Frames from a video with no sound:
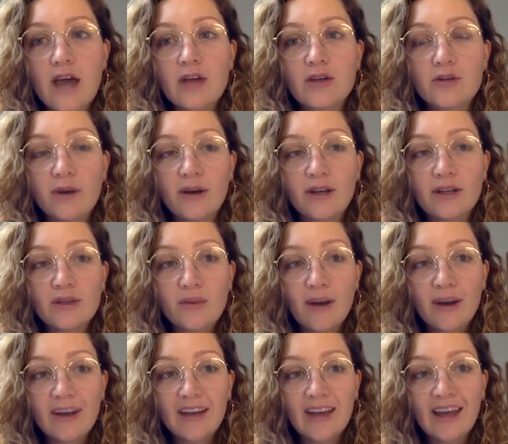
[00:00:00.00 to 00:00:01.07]

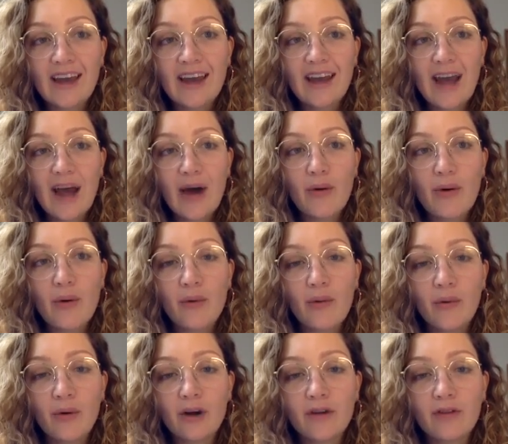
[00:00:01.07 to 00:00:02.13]
2020, now
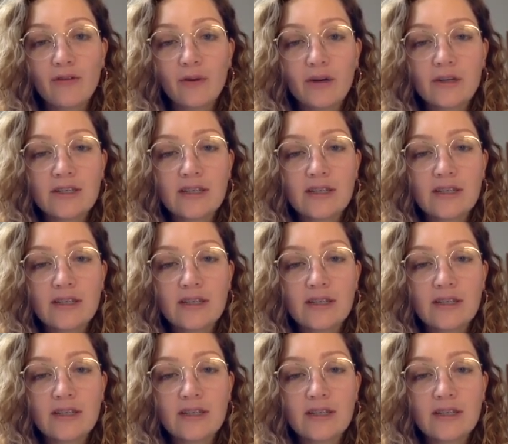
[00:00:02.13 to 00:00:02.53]
Workforce